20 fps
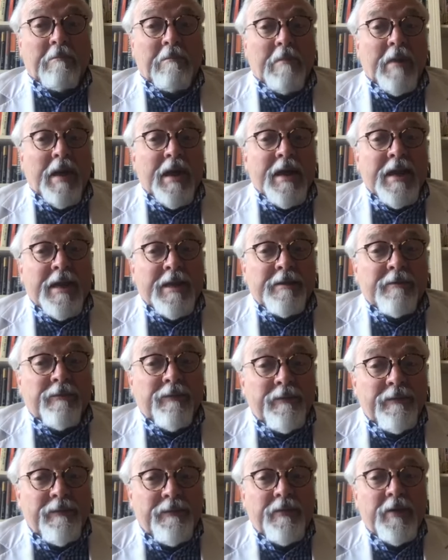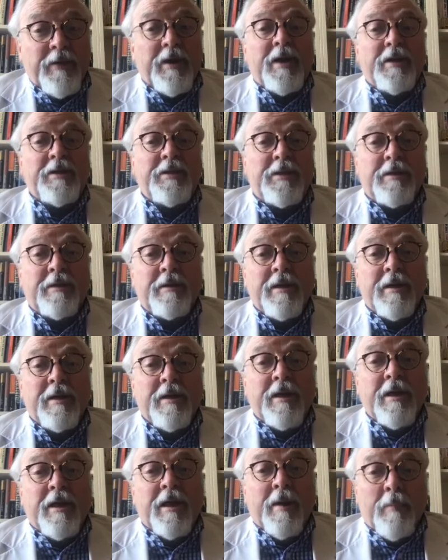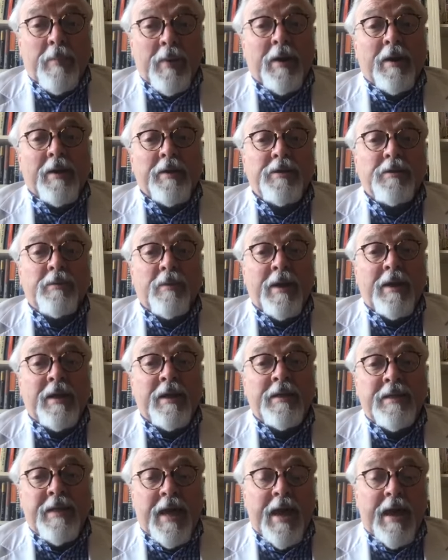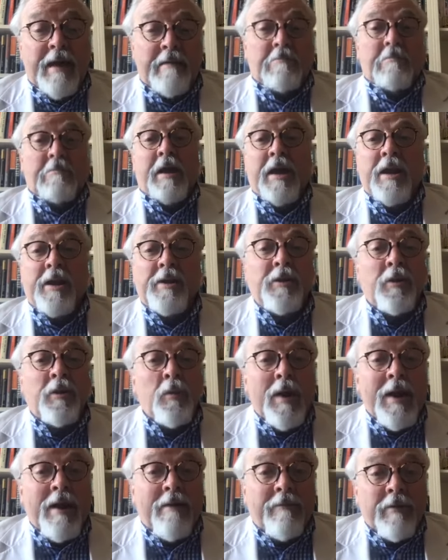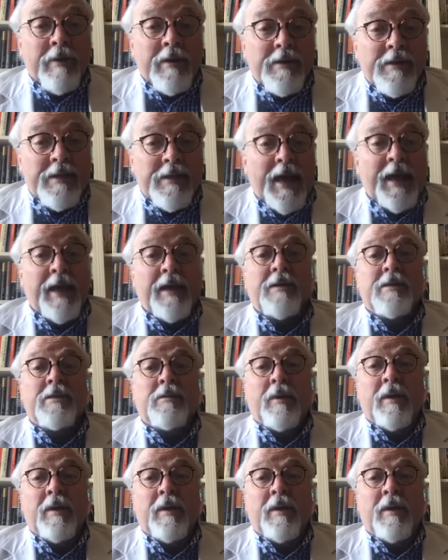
in his first appearance when he said, we're going to do whatever it takes.